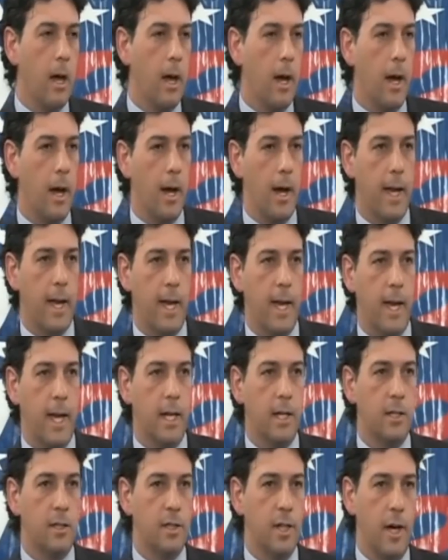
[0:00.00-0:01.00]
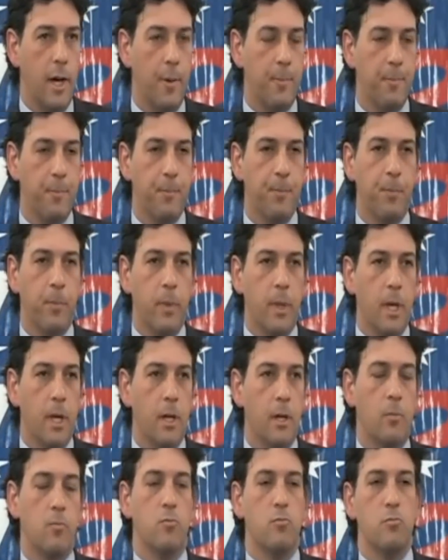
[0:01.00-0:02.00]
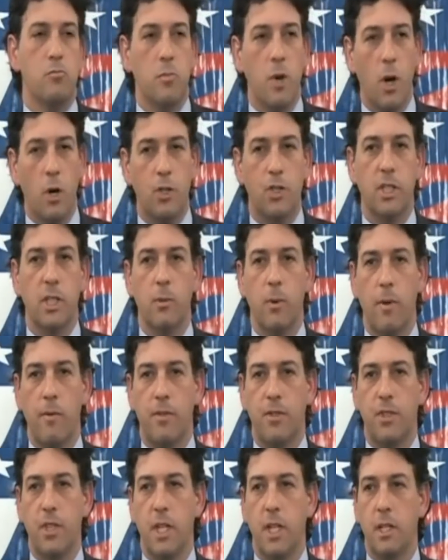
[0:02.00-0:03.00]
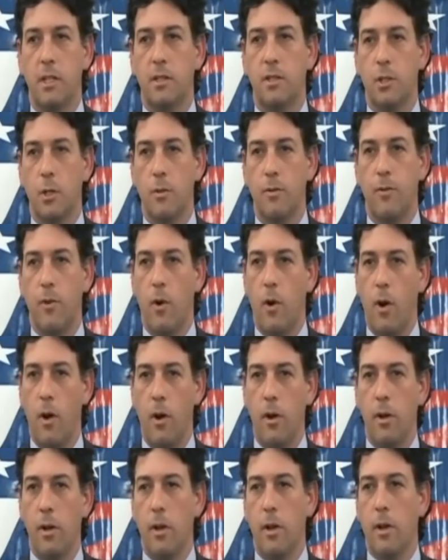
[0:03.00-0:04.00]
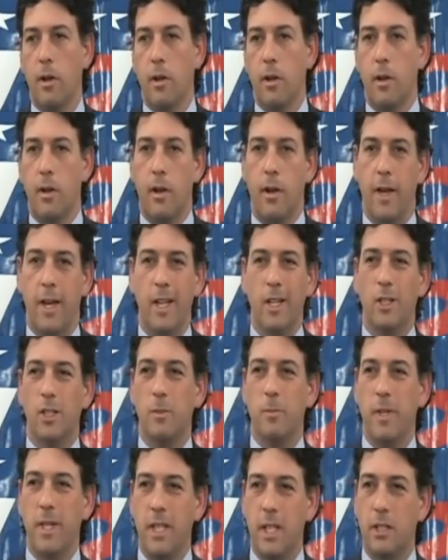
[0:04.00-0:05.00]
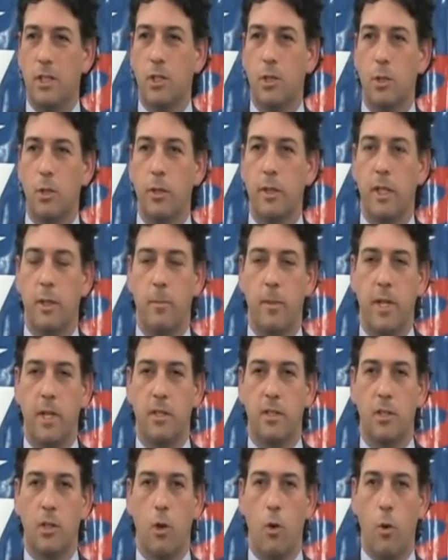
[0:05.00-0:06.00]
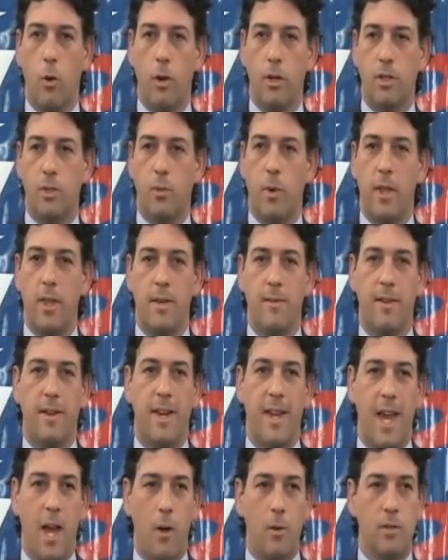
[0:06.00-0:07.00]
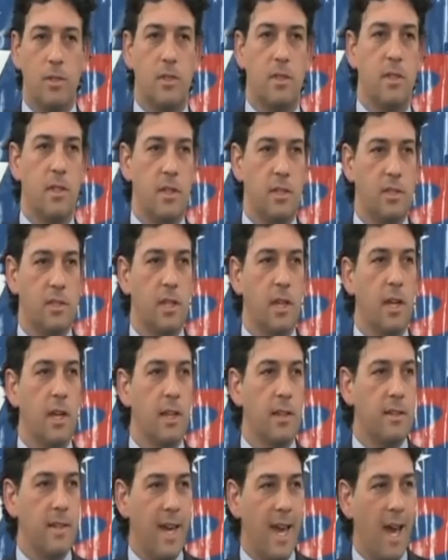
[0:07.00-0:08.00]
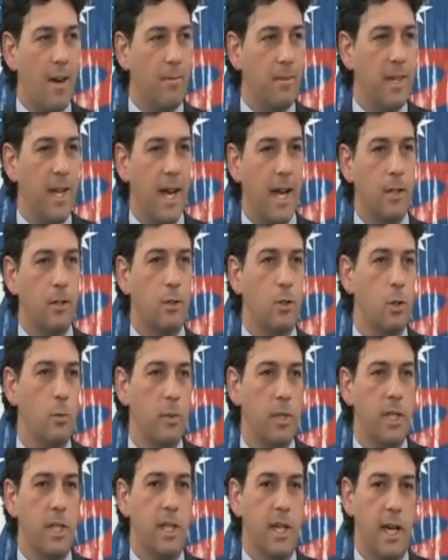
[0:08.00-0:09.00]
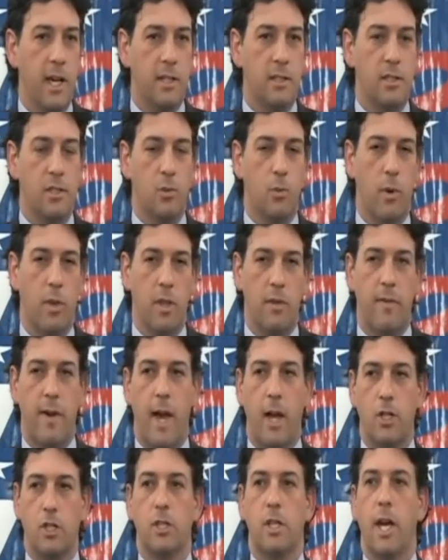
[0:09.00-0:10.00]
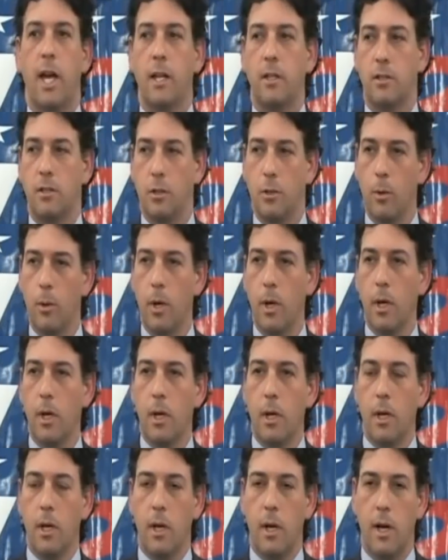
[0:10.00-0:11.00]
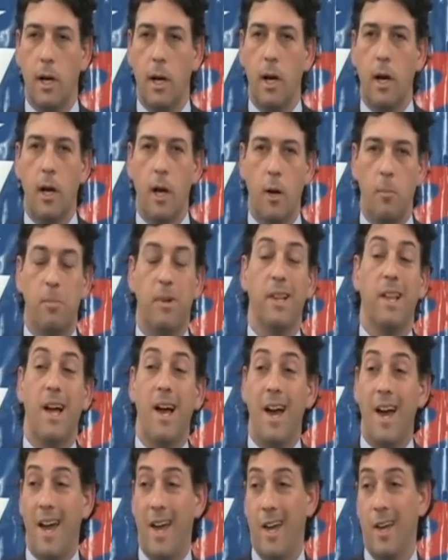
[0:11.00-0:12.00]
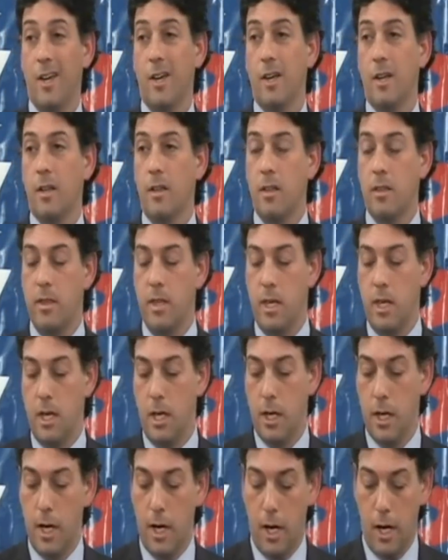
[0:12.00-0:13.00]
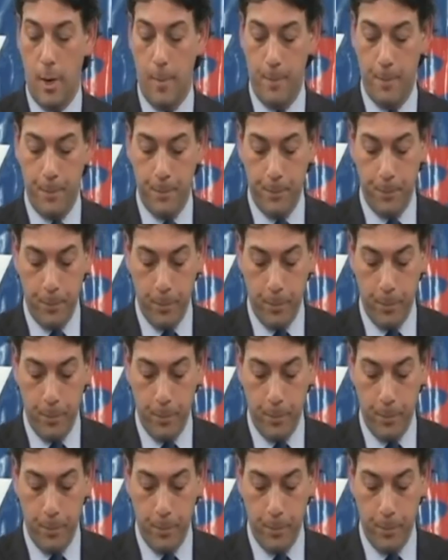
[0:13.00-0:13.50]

Uh, and uh, mostly we've seen so far uh, intermediate scrutiny because the courts, while they've announced this, they haven't had too many cases where they've actually had to uh, apply the, um,